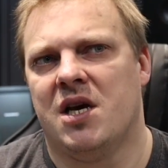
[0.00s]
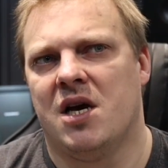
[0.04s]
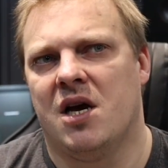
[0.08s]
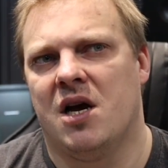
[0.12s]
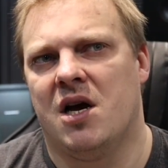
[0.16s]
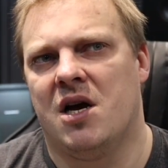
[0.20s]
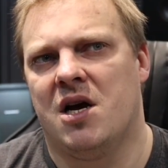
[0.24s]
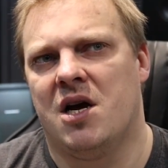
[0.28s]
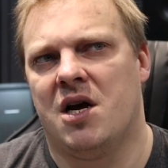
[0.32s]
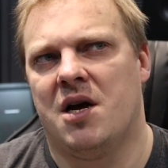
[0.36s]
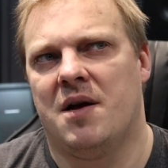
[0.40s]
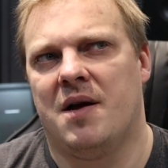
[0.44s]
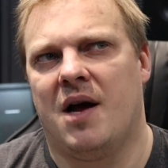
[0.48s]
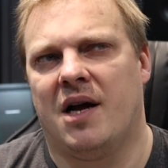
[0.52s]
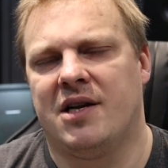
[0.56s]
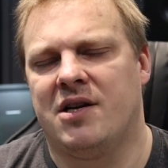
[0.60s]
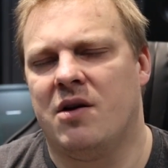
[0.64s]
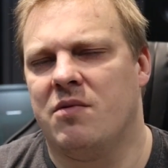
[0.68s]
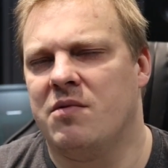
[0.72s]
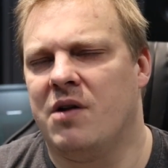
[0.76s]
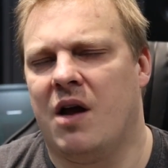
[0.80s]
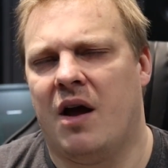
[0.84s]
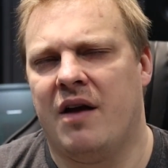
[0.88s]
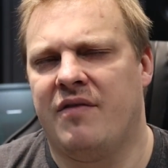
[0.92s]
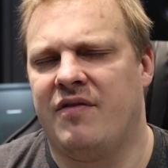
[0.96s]
I
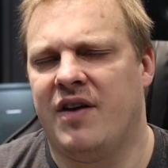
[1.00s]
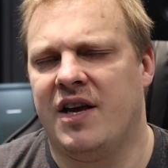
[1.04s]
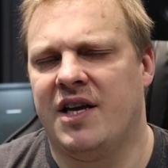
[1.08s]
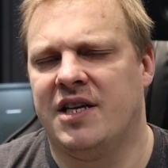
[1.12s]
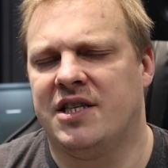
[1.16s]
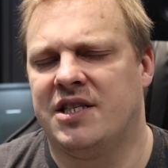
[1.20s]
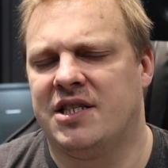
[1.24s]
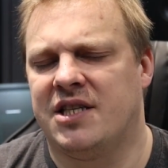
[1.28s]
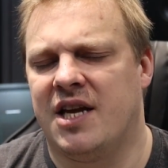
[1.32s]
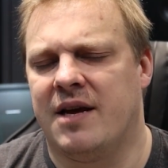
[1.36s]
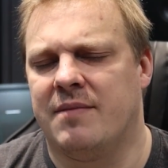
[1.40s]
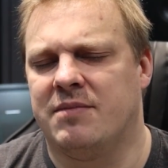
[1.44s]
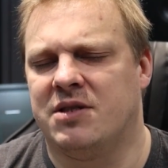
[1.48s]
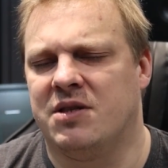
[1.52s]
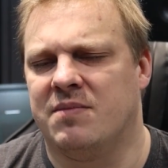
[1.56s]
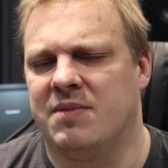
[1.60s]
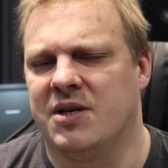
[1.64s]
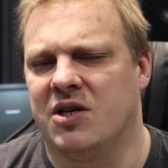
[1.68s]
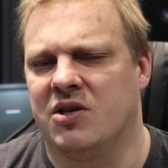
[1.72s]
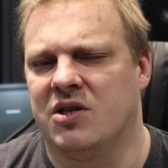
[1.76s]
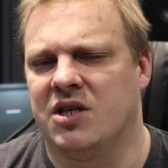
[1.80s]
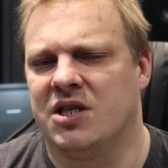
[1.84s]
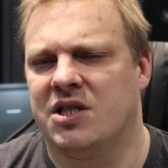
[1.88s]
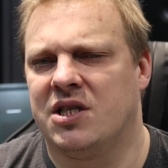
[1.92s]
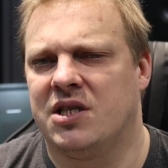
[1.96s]
don't know if it is stepped, to be
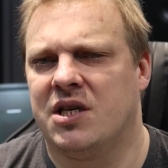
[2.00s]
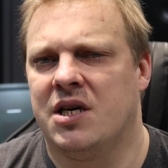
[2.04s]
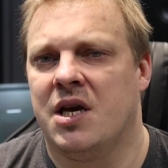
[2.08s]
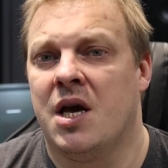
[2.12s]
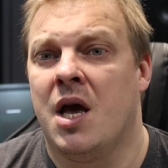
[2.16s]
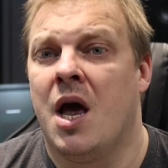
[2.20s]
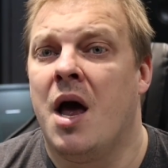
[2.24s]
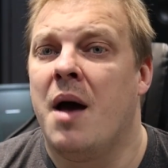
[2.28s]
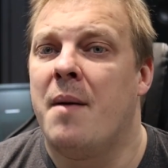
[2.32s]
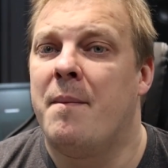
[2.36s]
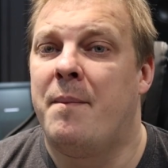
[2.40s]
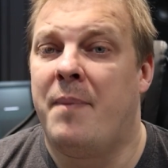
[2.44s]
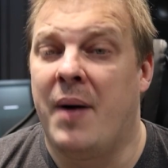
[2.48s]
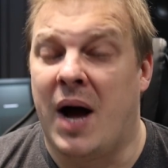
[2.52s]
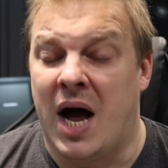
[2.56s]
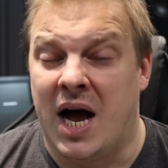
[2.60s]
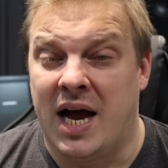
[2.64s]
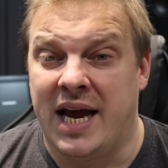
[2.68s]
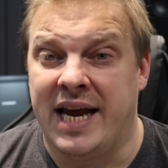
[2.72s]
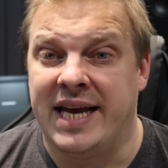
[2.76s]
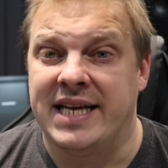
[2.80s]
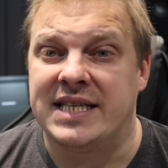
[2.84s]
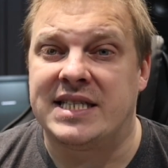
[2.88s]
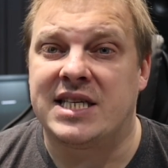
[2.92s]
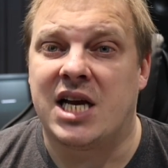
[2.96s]
honest, but
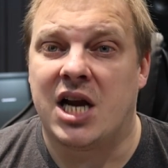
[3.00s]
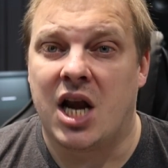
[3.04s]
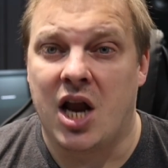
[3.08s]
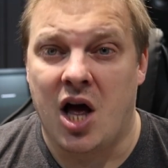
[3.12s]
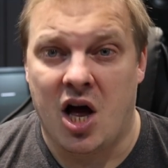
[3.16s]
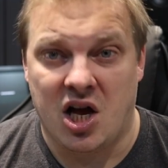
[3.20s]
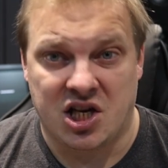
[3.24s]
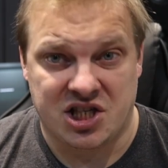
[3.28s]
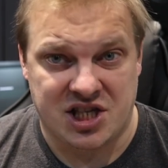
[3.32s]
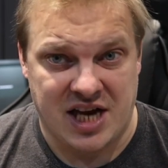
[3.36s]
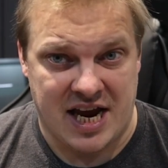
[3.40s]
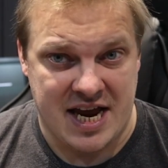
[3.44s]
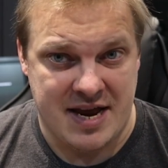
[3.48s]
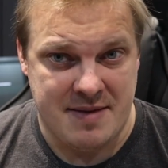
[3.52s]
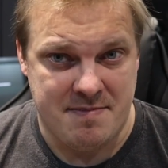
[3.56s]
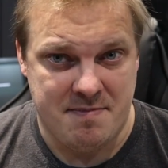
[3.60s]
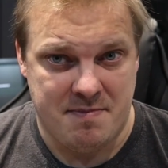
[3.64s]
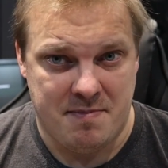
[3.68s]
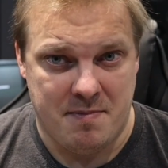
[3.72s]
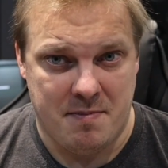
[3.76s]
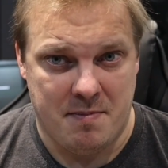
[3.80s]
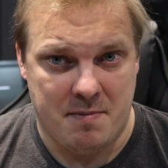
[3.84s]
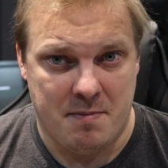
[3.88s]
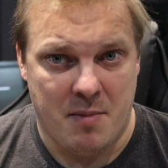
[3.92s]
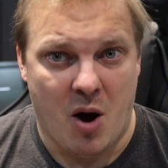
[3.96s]
it's Class A
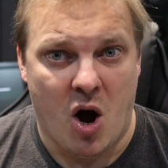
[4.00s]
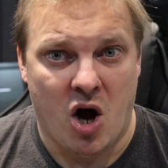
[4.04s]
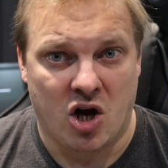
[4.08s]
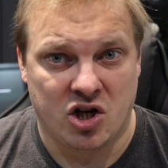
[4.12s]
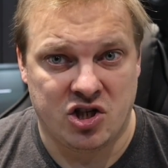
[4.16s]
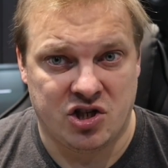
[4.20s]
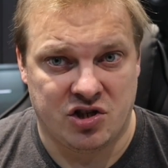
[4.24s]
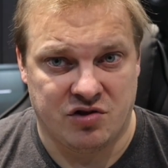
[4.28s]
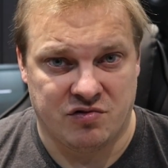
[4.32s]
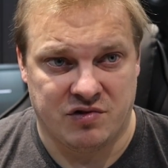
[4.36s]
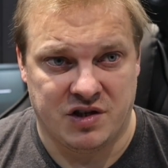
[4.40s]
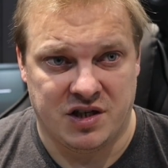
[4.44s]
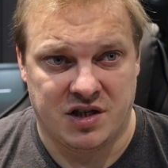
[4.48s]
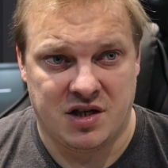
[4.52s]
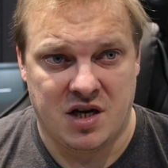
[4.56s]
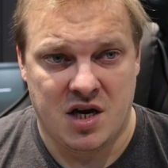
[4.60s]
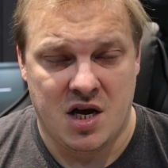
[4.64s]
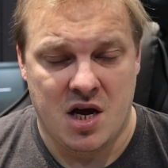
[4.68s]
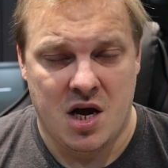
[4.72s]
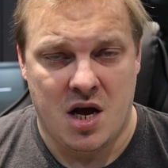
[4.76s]
mastering,